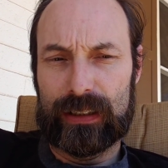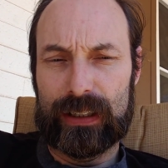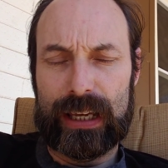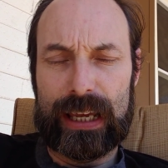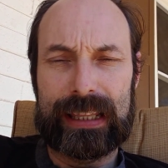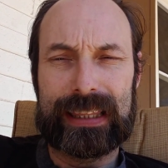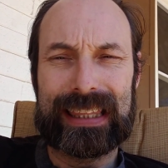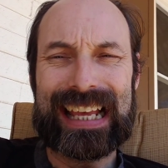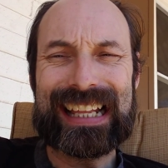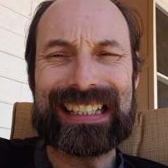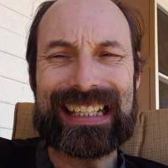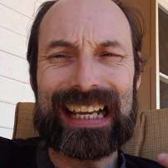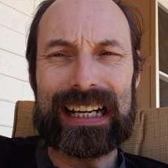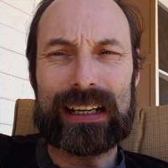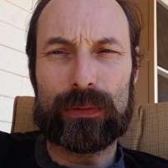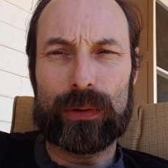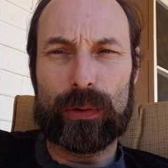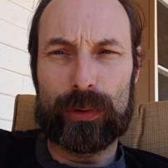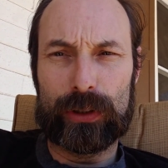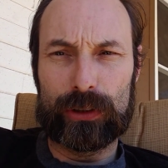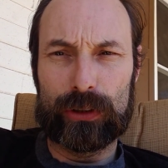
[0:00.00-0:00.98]
And that's kind
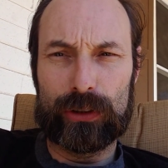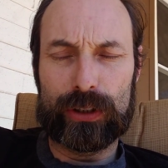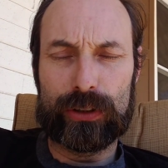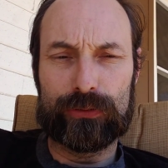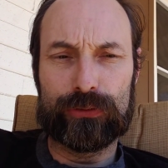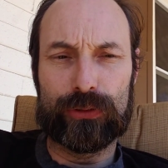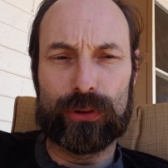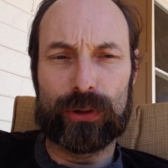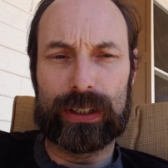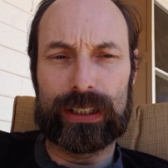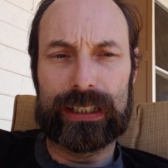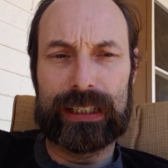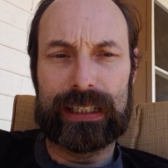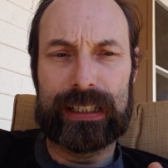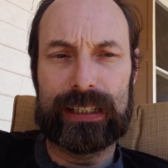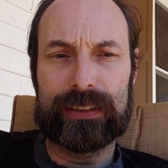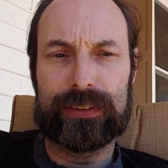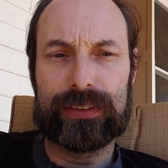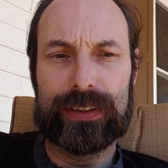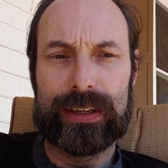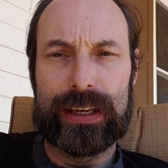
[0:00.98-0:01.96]
of what we're looking for,
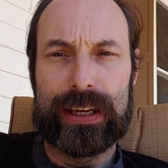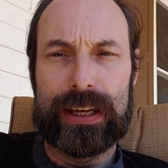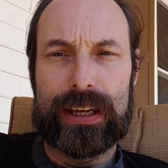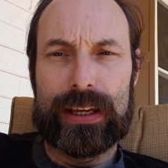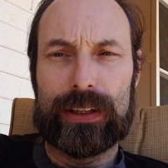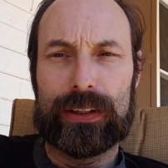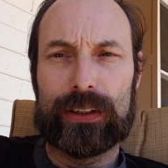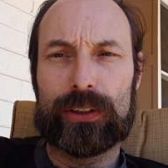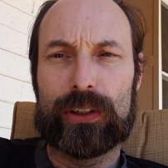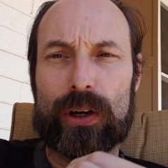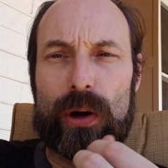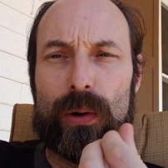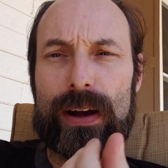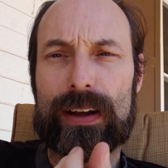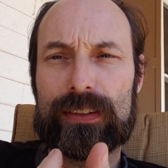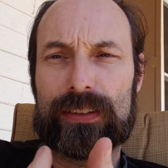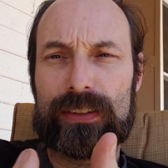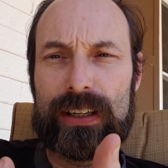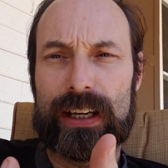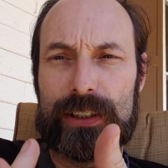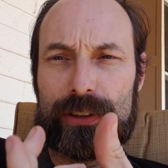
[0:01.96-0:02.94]
is go
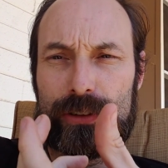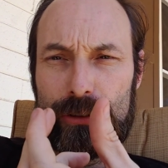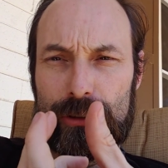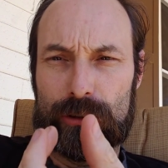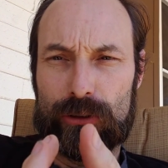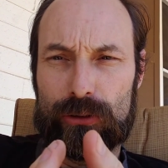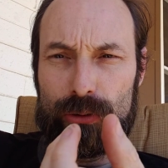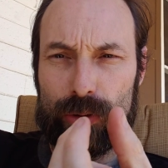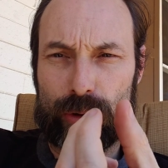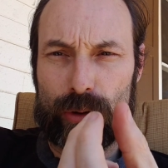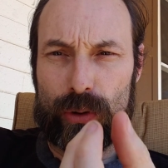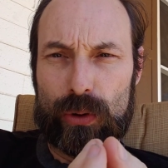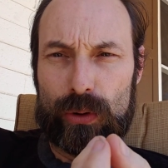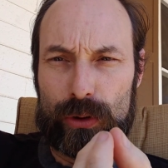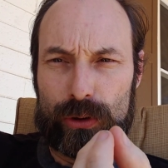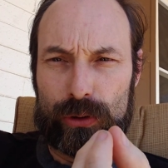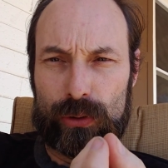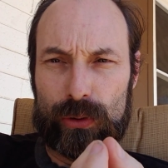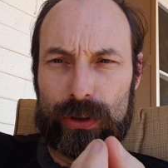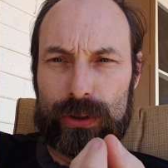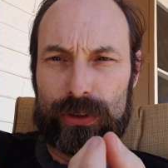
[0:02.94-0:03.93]
outside your usual core
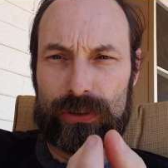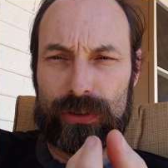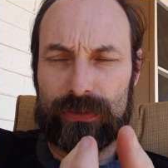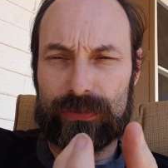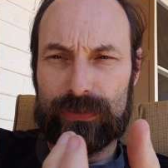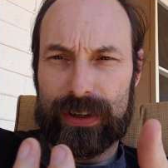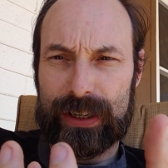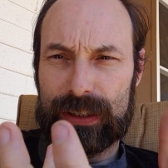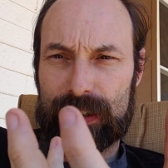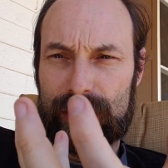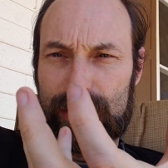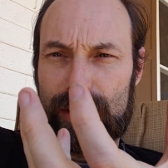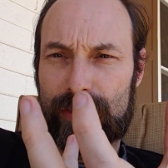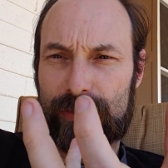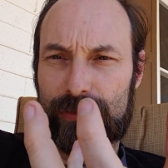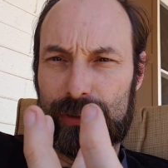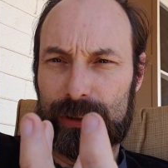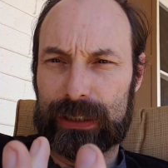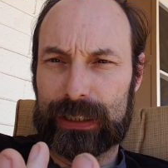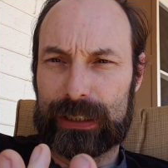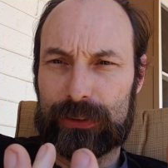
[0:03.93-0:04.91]
source and find the
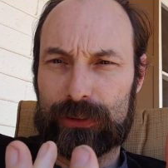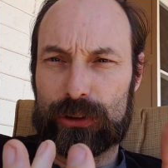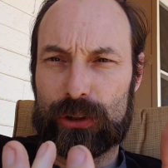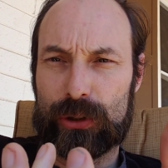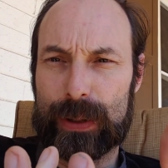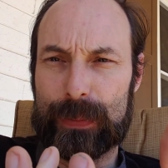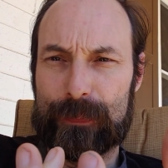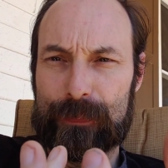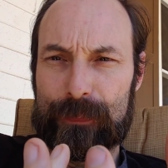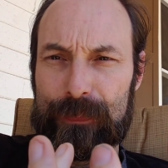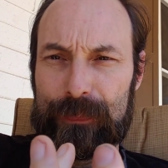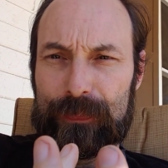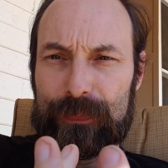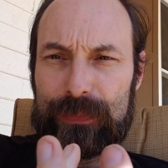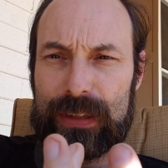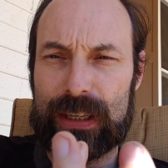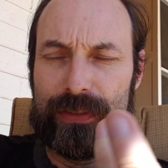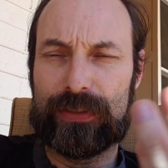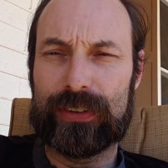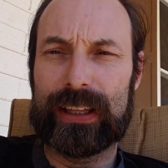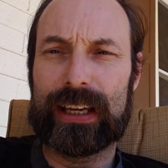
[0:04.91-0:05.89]
stuff related to it.
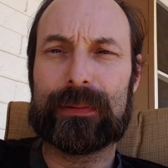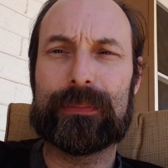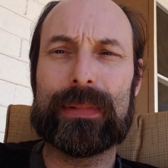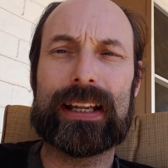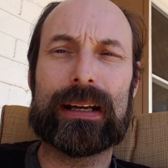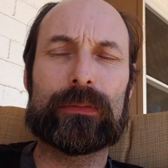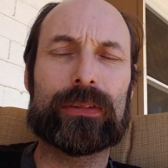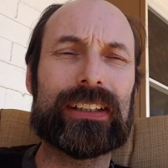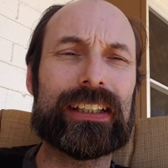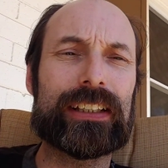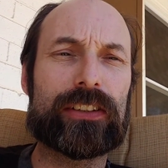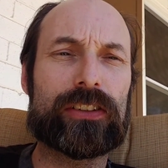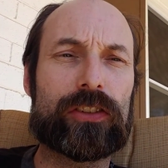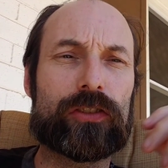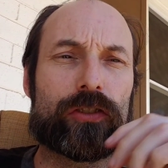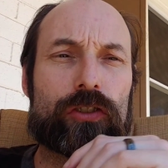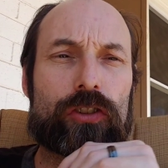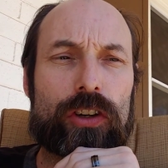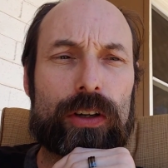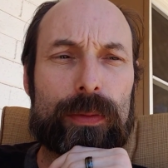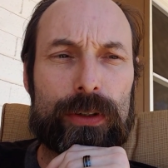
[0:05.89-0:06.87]
If you're like, man, I'm really into the
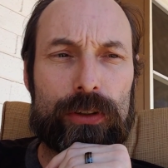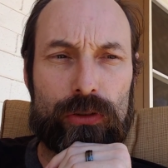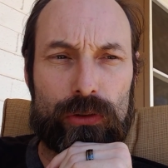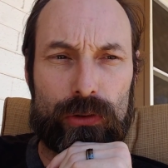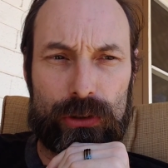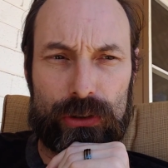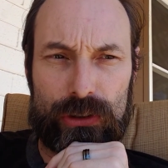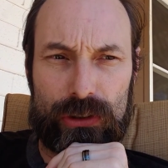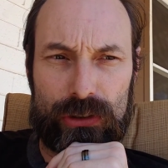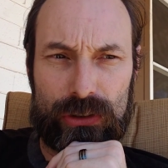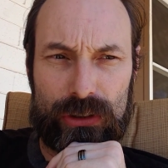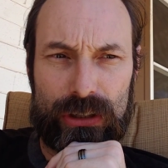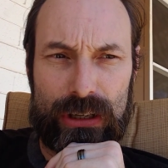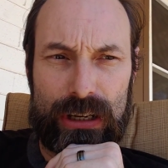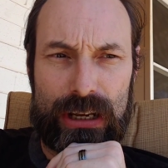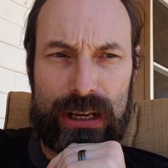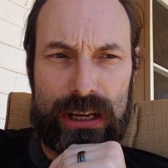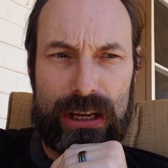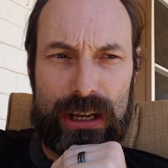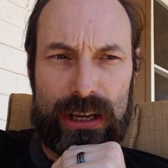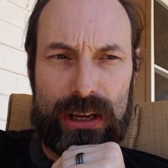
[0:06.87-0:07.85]
German sources.
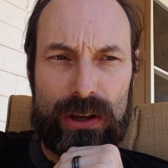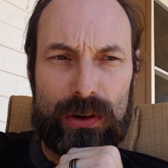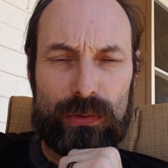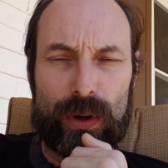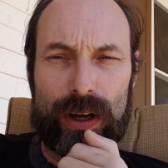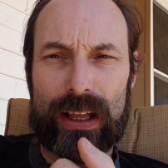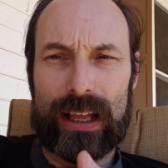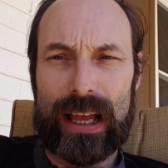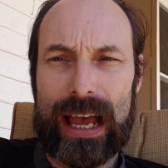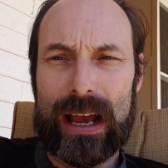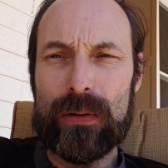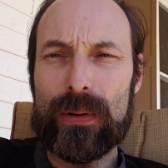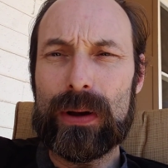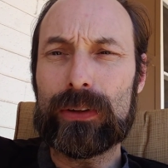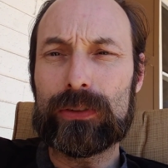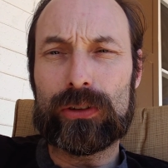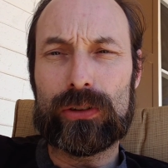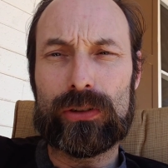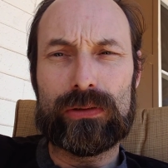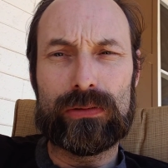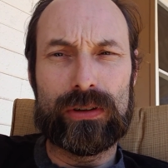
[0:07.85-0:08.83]
Well, how well
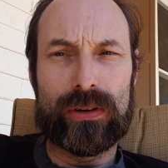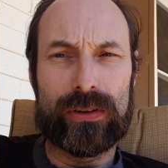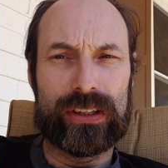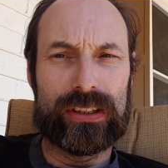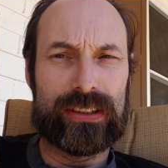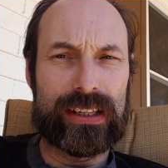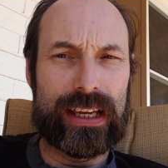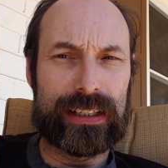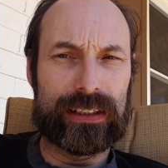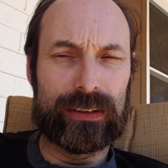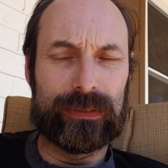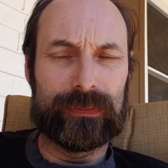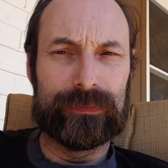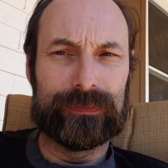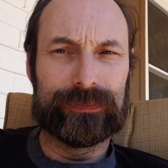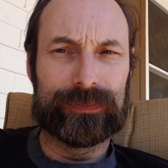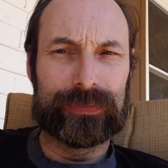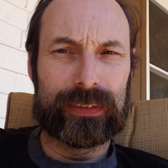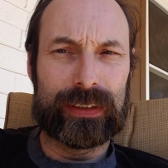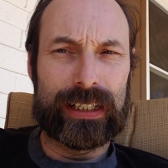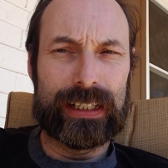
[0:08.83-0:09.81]
do you know the Zettel,
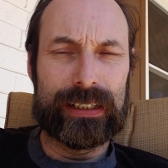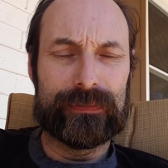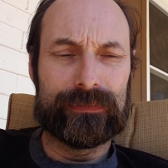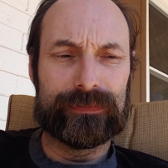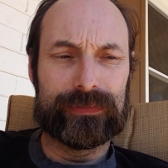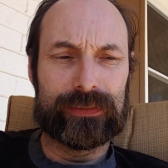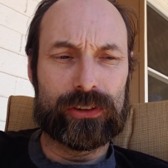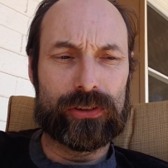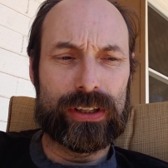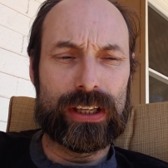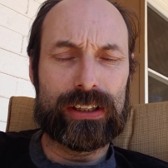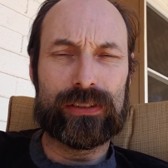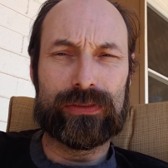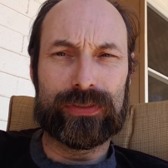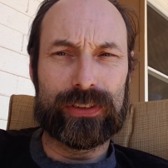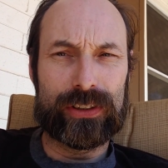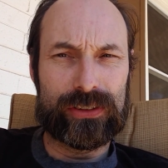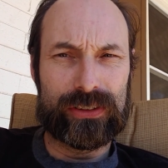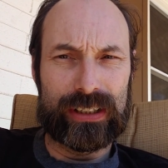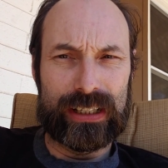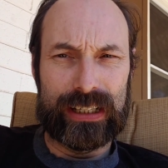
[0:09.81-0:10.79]
right? So that's the
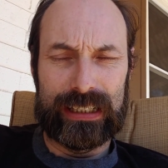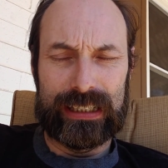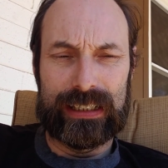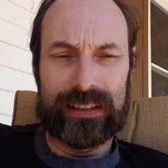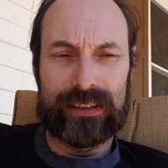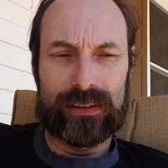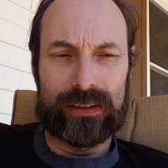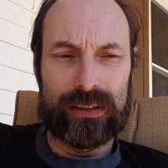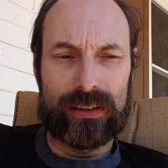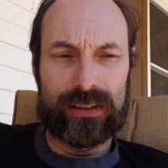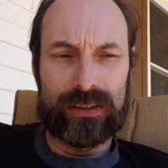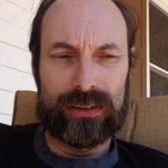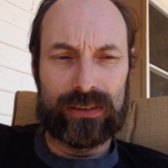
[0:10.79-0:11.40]
first thing, is